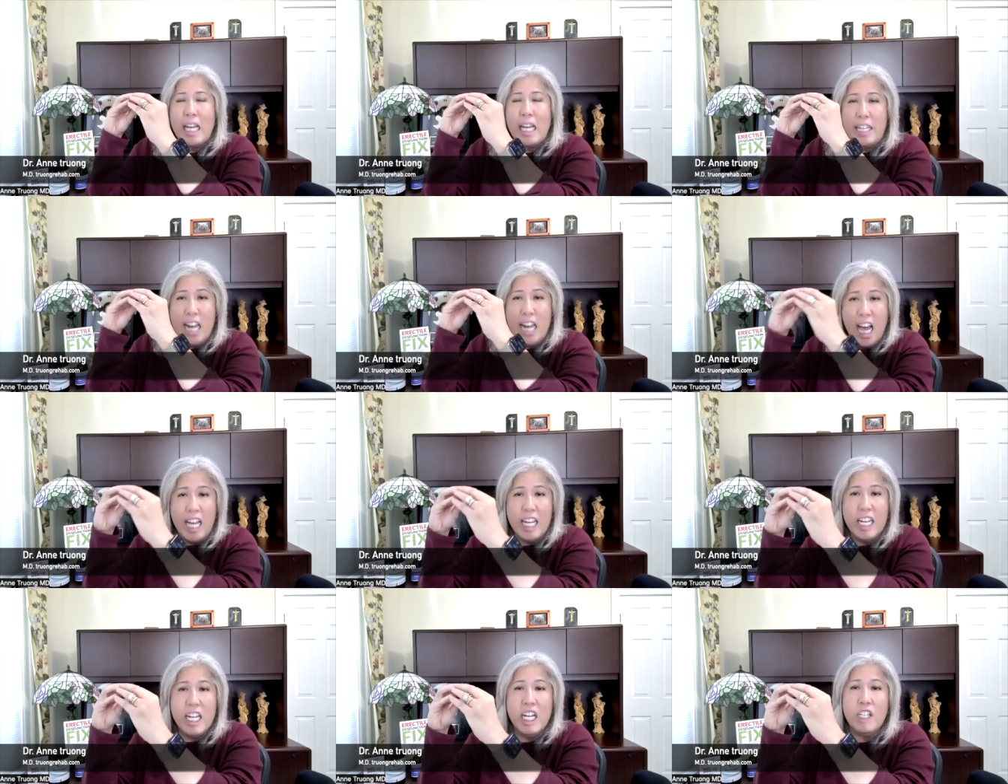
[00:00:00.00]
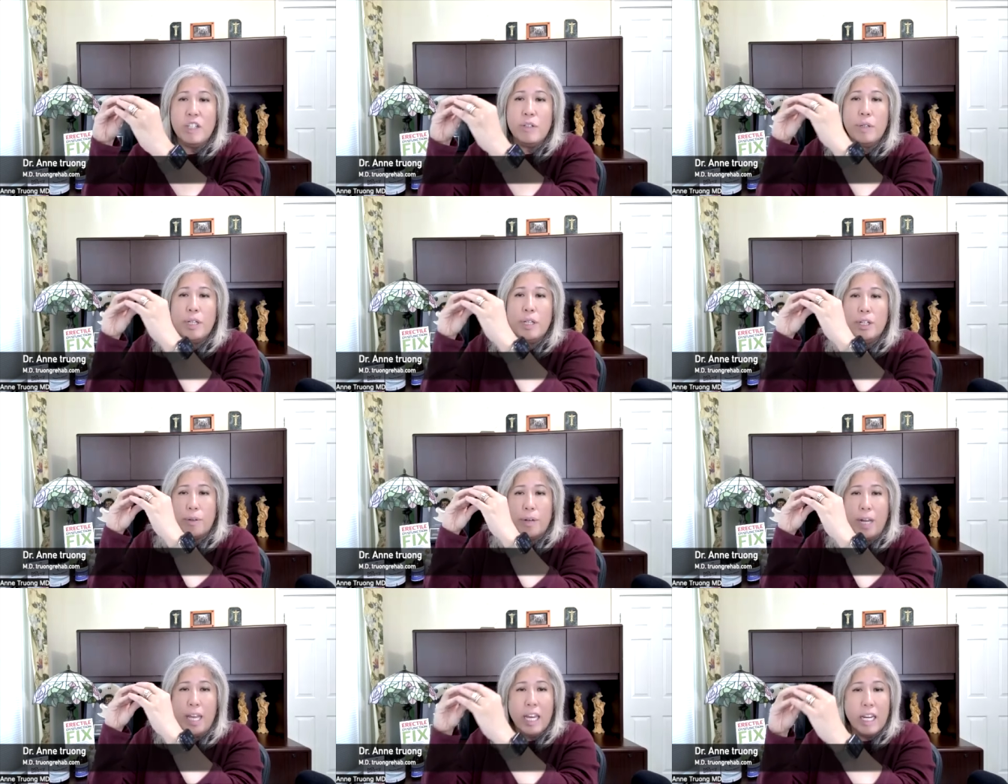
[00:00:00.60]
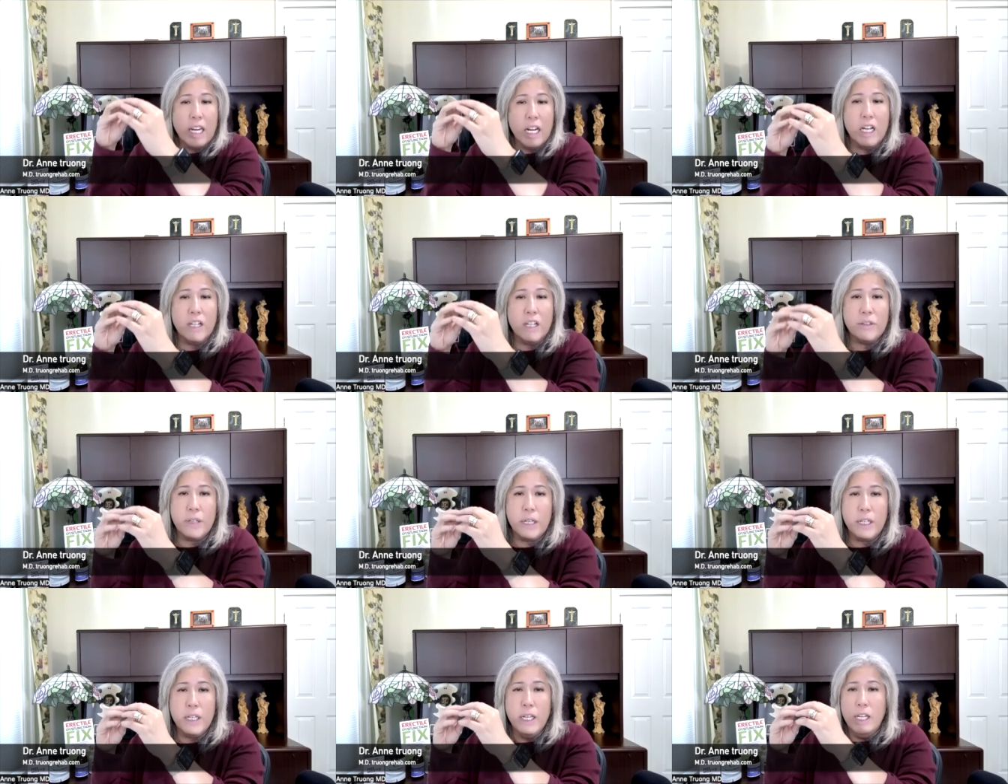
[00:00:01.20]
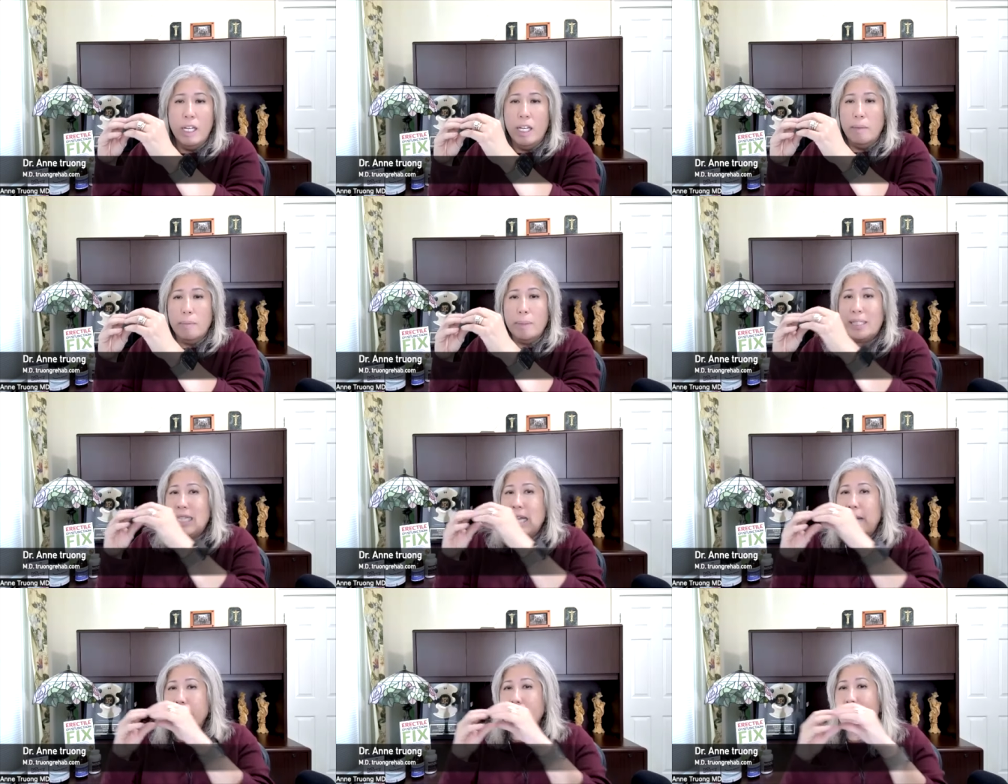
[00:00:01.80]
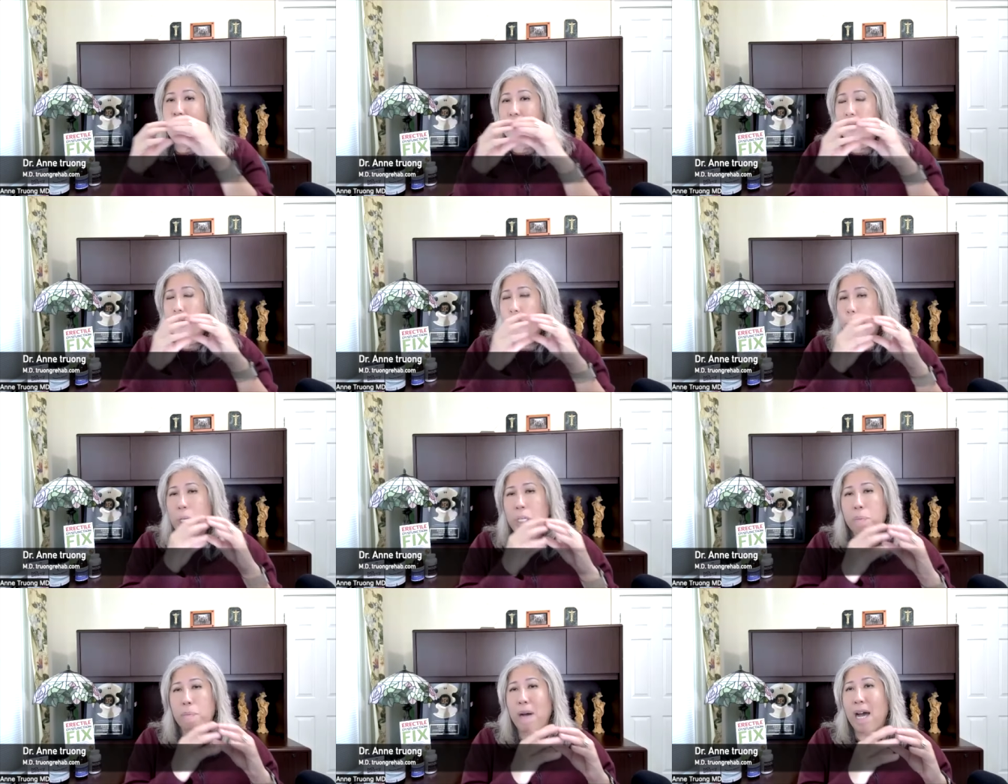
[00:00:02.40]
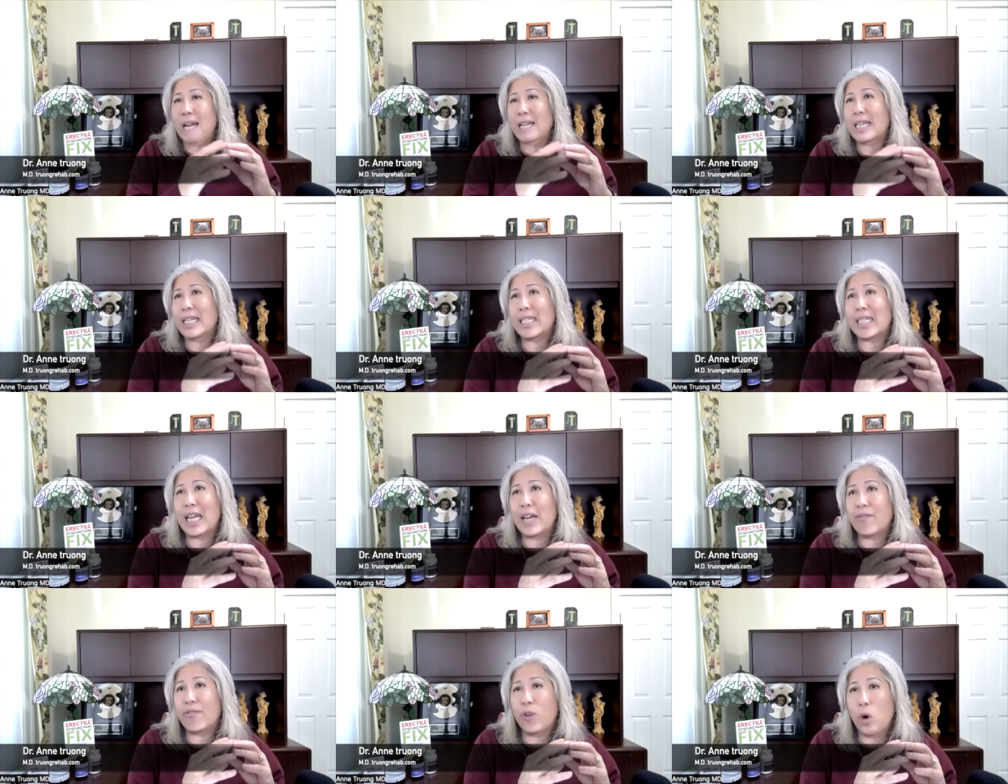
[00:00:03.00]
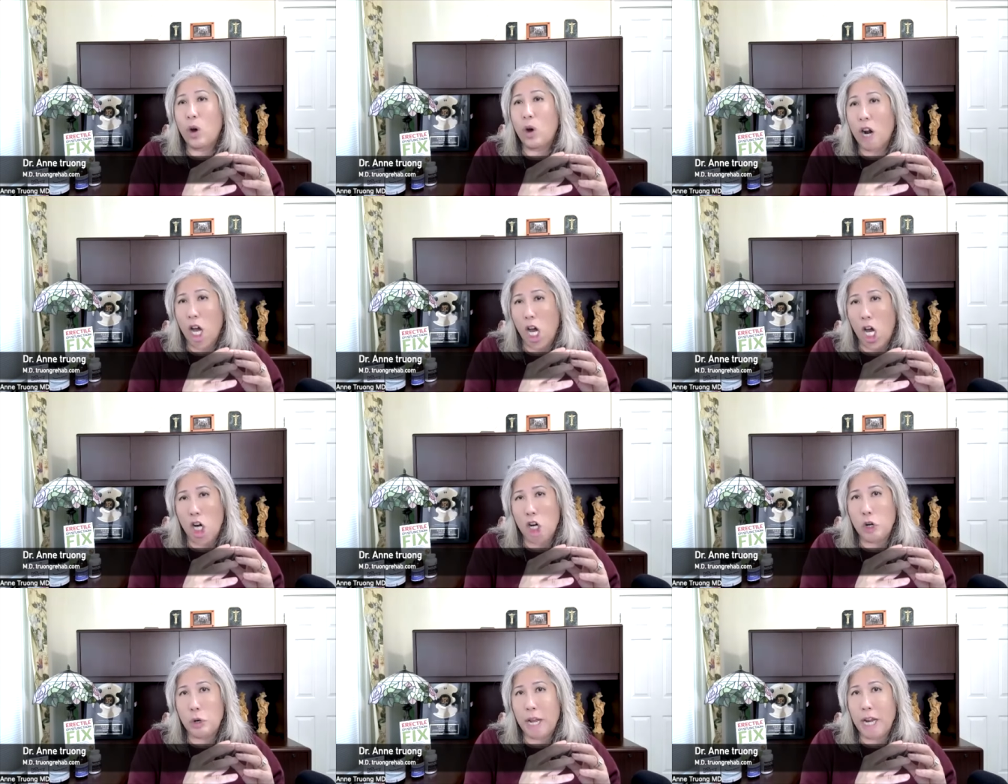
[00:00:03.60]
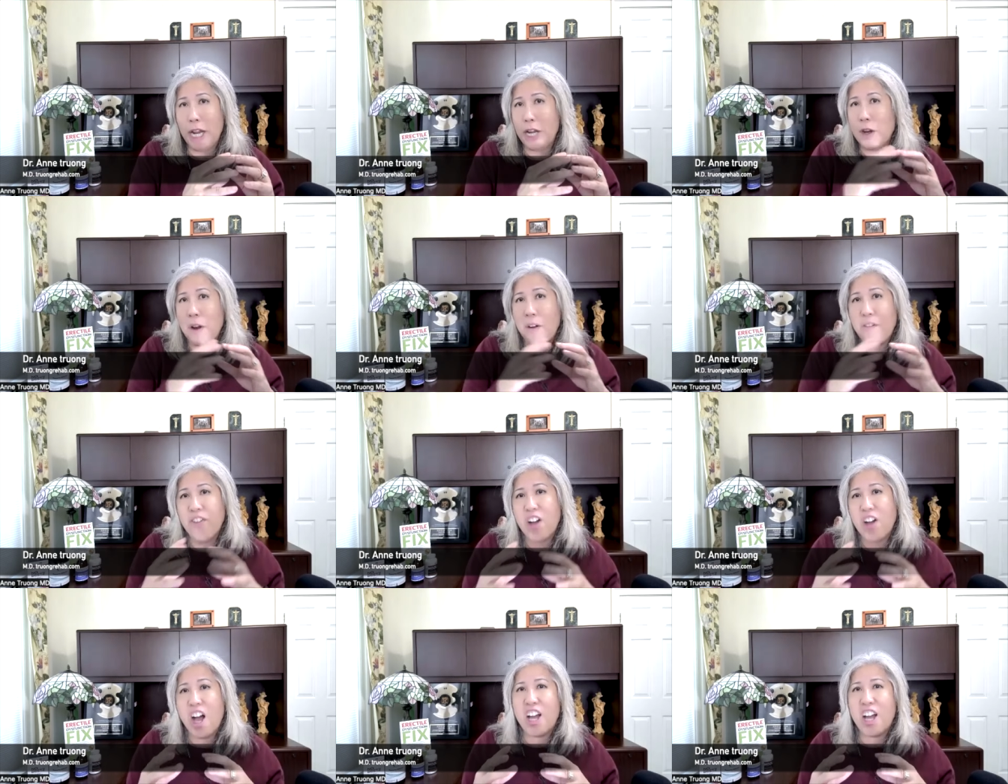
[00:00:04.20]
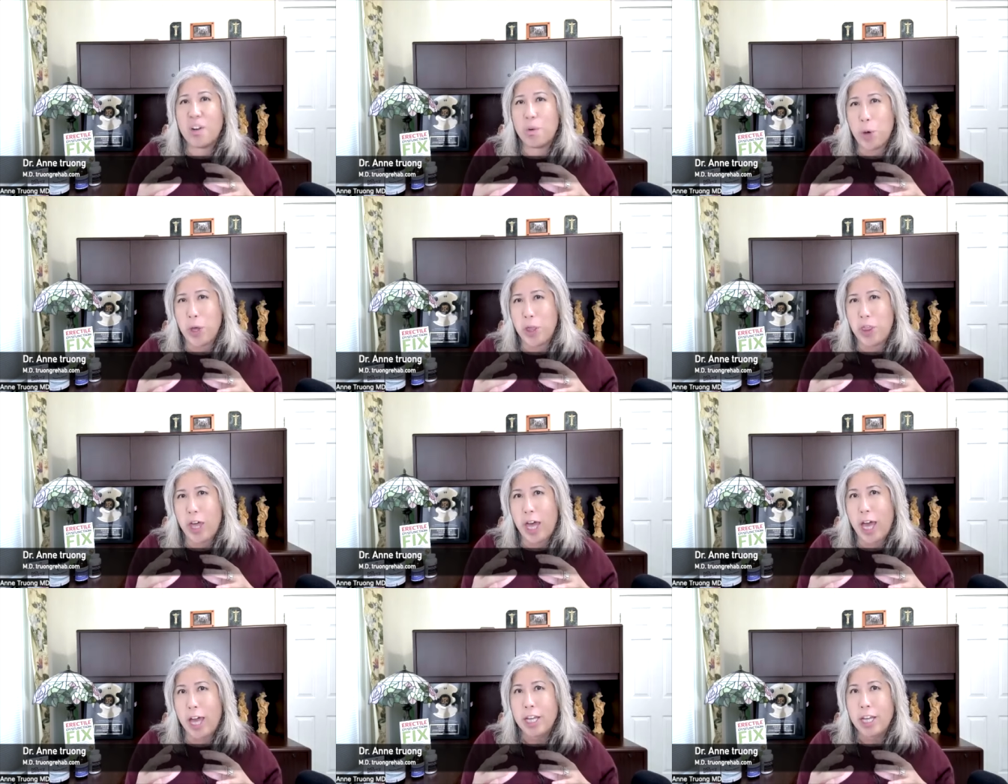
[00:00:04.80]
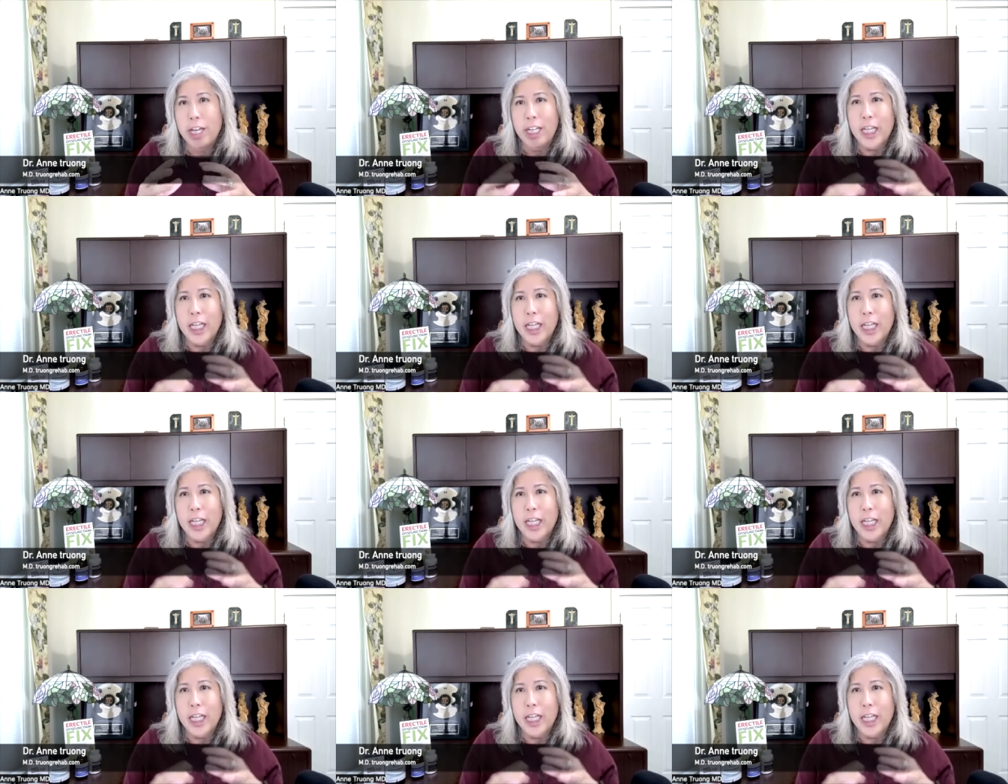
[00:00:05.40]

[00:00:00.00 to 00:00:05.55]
900 or 800 but some men's sweet spot is at 400 and they're fine with that.